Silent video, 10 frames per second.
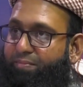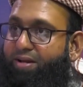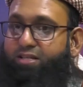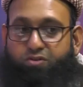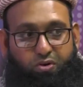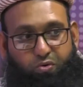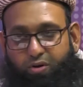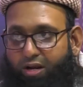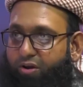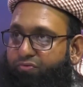Maths is not
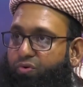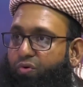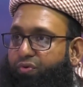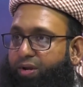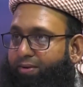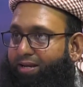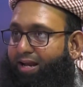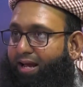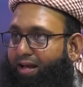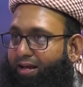good now. You have to go for
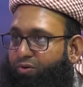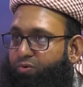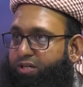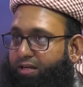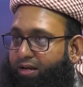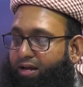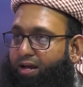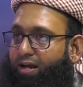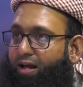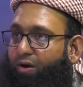remedial uh, tuition.
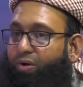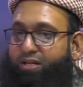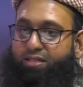Uh, what is